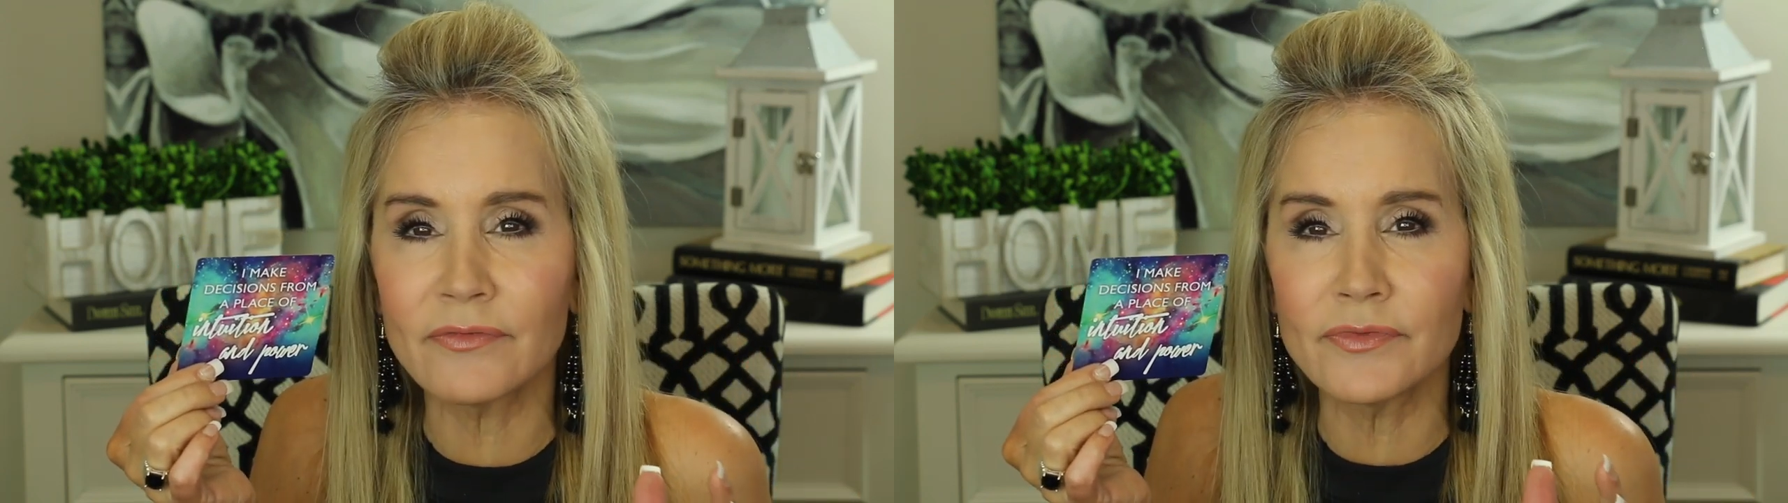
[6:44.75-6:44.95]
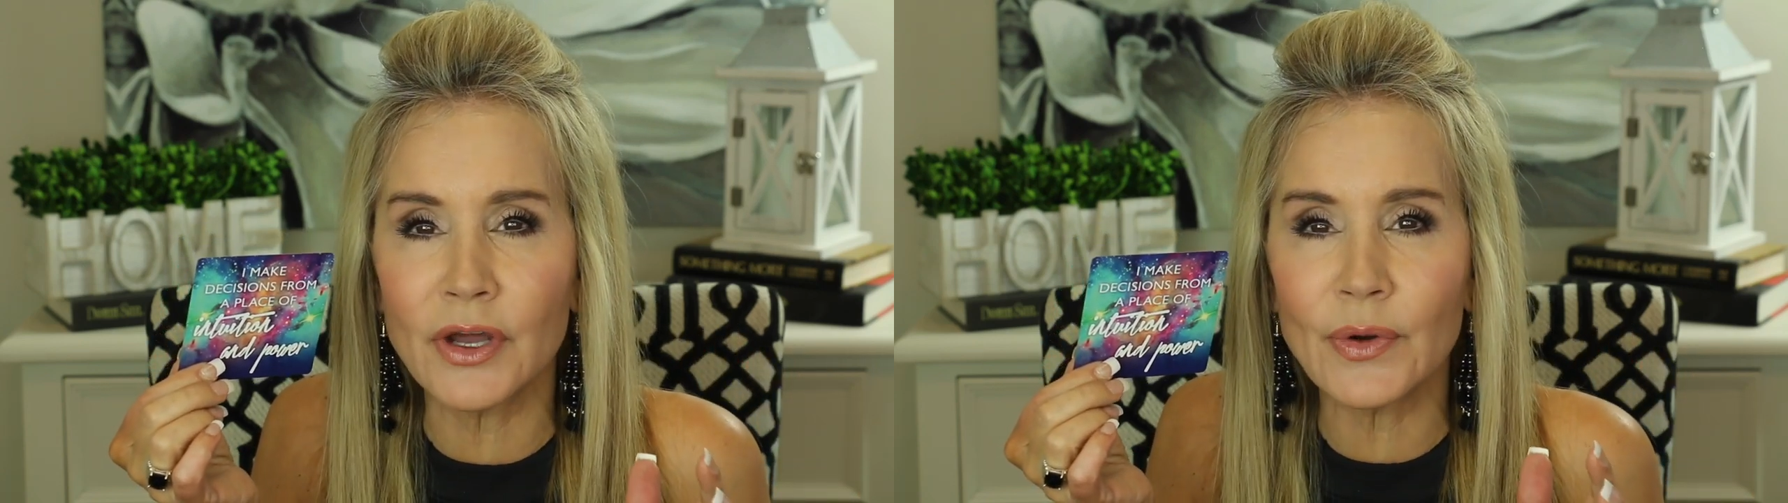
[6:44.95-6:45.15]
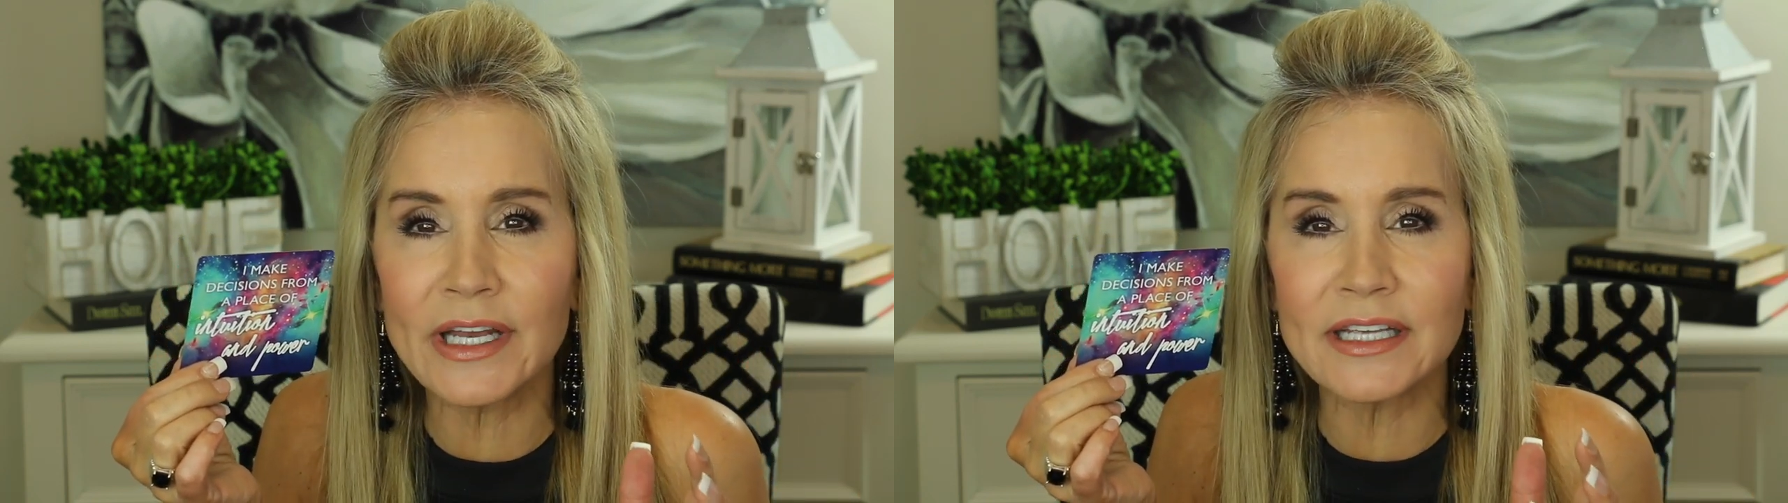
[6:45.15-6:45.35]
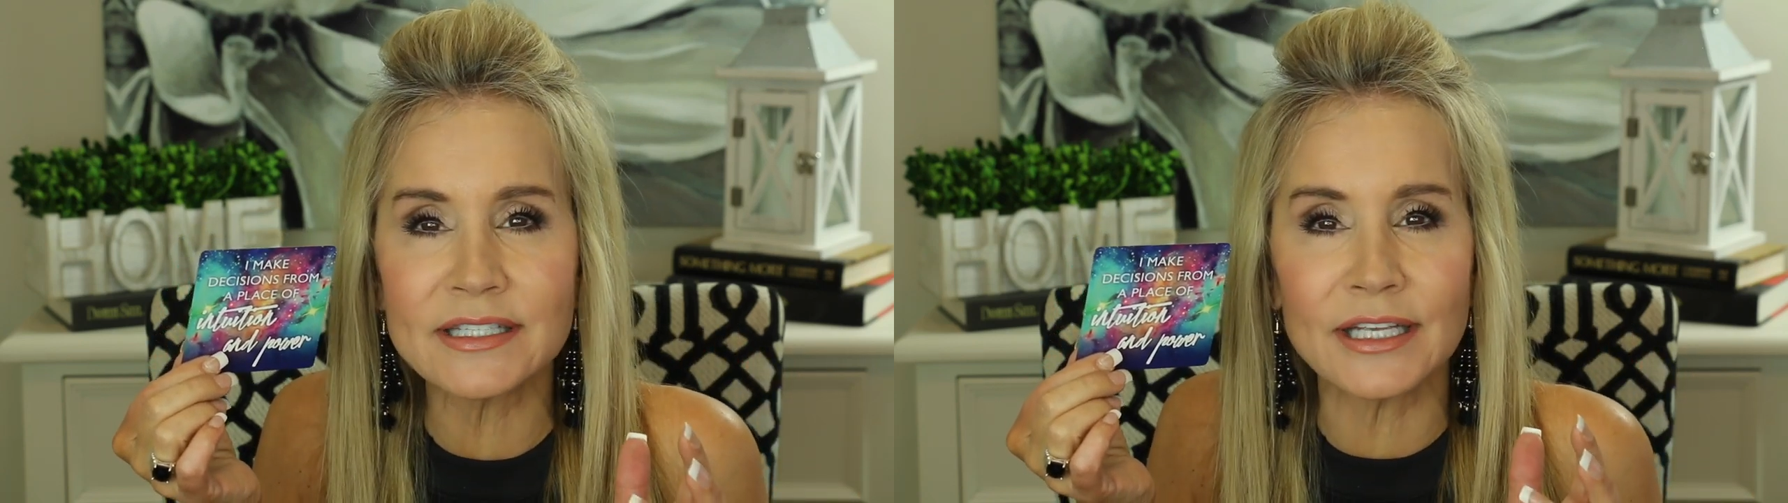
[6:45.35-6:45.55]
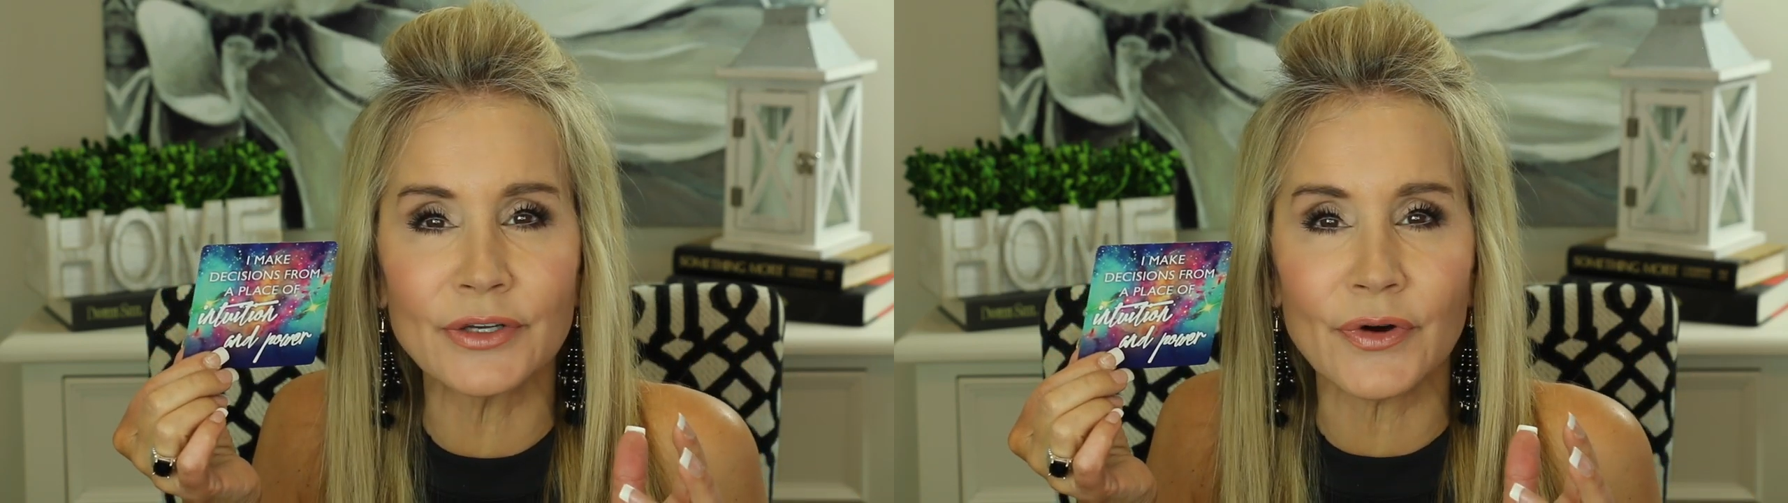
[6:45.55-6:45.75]
of
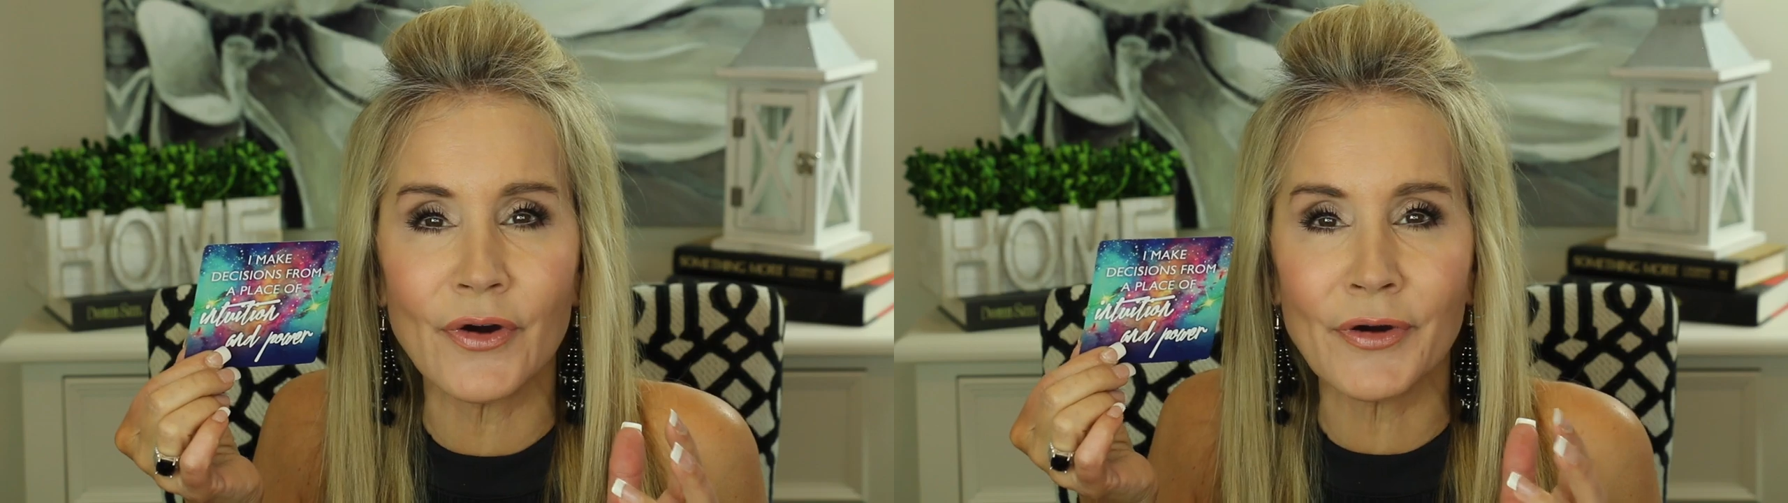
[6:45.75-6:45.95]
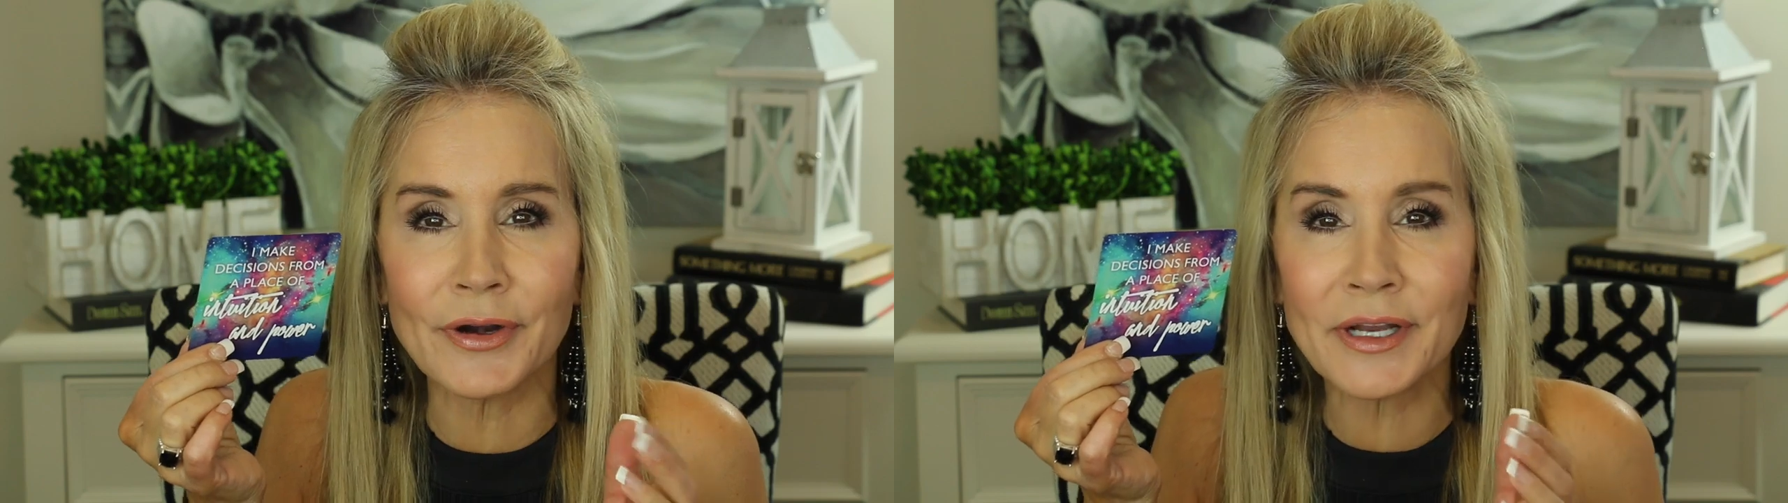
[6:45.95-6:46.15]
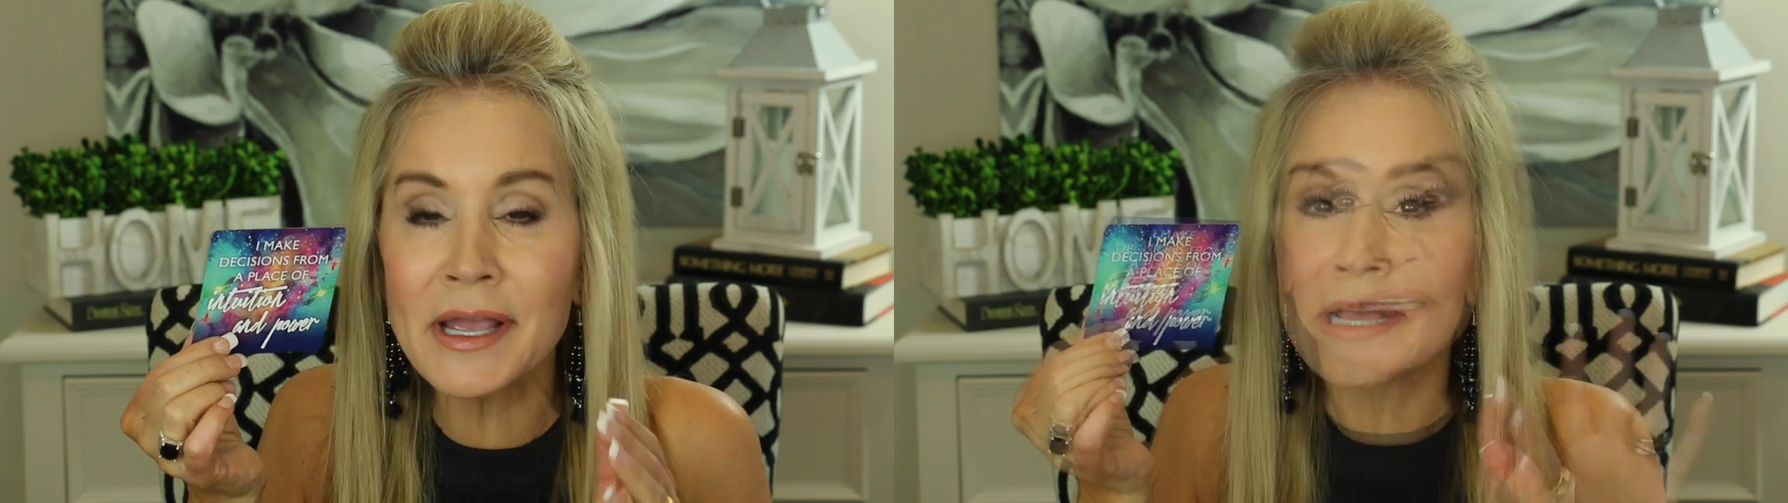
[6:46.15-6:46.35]
knowingness in your heart.